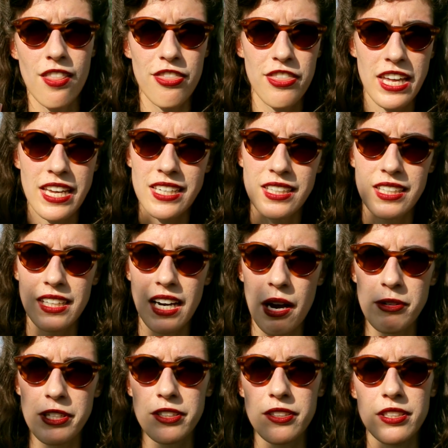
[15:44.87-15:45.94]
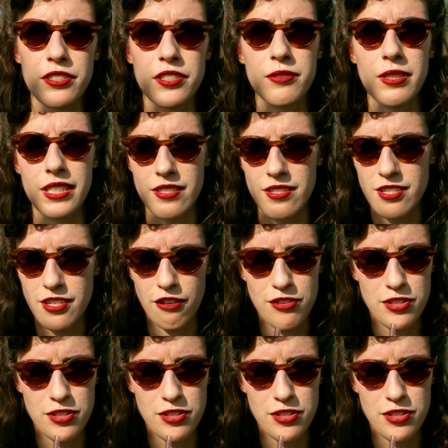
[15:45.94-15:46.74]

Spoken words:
think how you're gonna do it and stuff.